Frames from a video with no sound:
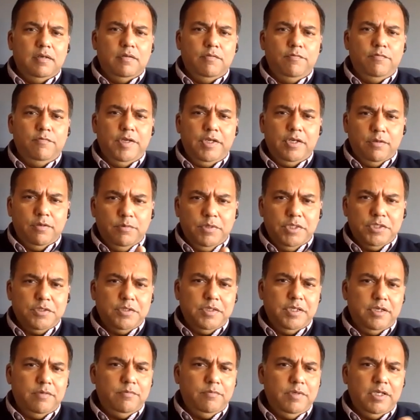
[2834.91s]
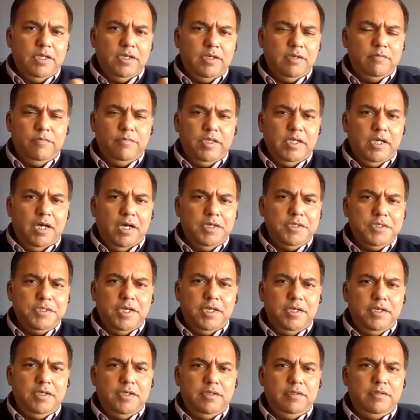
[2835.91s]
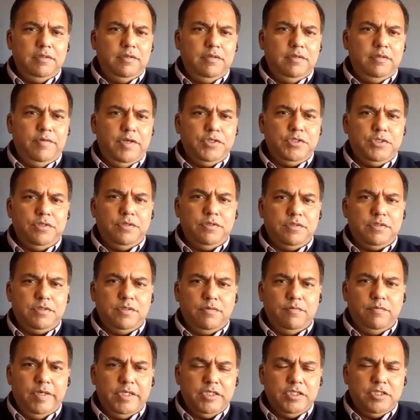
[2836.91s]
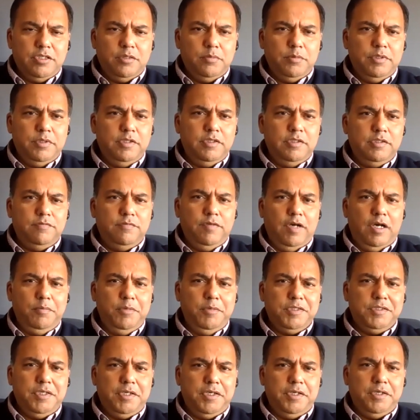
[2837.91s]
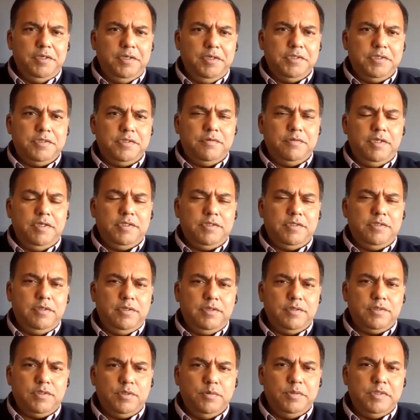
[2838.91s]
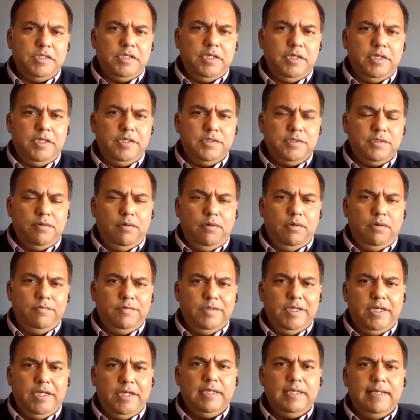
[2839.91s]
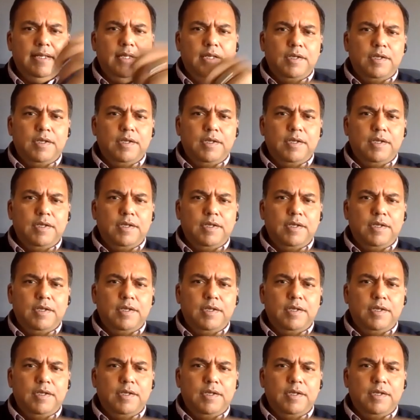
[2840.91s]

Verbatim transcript: Where are we today? We, we aren't getting the freshest of vegetables. Farmers are in distress. There are suicides, all of that.